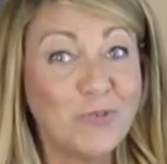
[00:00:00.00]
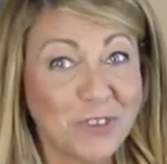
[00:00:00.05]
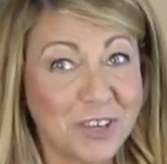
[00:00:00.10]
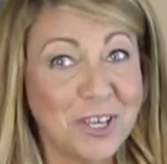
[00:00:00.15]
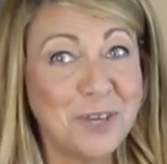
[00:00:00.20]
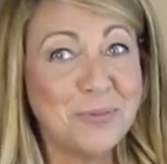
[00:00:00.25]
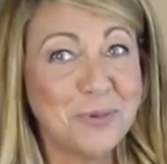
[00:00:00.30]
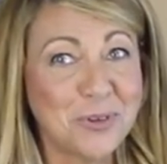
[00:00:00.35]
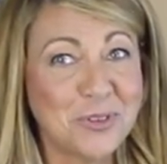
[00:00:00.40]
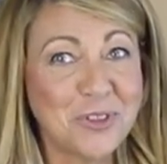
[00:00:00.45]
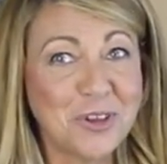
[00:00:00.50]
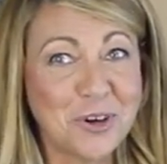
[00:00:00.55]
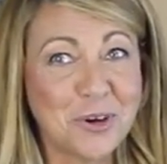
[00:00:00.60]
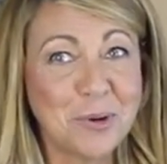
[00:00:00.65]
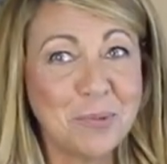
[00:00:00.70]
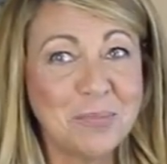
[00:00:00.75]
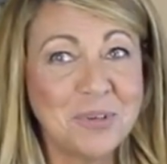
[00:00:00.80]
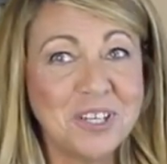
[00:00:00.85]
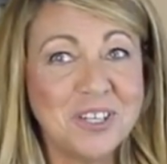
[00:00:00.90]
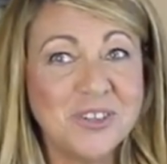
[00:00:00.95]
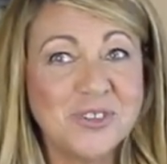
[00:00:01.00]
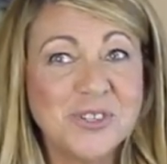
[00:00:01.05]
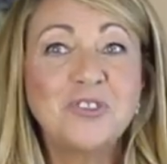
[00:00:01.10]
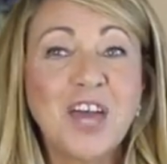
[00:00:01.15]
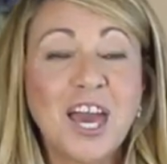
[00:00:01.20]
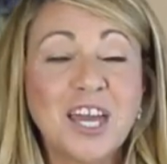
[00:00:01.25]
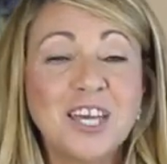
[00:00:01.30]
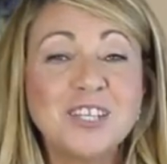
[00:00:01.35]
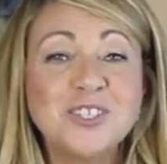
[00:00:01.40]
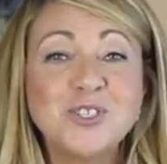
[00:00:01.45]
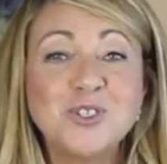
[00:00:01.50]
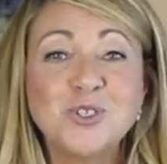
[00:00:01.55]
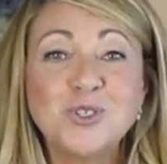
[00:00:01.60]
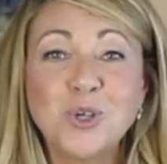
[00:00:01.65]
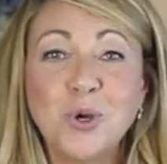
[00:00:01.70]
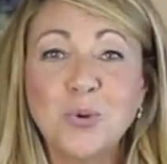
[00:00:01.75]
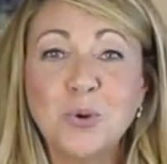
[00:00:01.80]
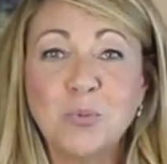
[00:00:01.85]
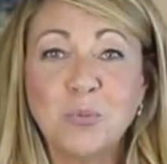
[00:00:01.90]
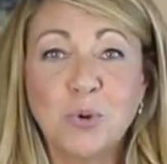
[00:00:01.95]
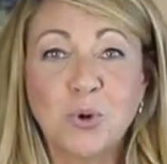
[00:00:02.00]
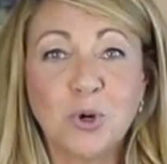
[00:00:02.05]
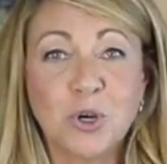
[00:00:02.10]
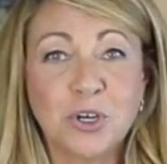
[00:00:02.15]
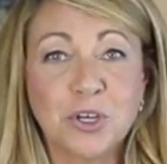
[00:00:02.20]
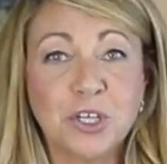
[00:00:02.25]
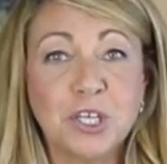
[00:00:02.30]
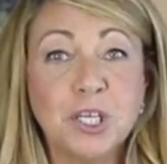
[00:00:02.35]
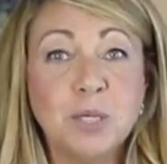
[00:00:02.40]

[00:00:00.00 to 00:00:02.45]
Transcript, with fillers: of chemotherapies. That is so important.